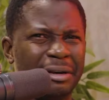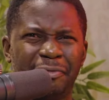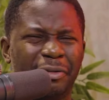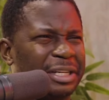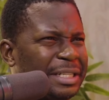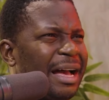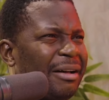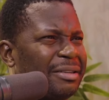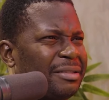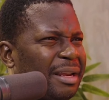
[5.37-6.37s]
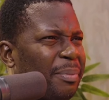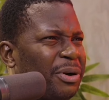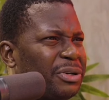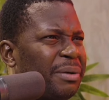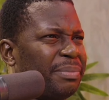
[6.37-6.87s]
for a child is three
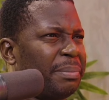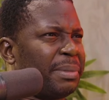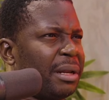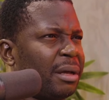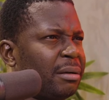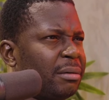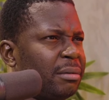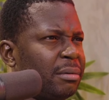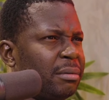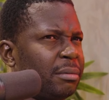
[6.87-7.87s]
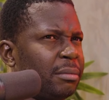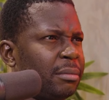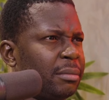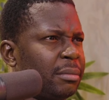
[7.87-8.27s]
point something million. I know.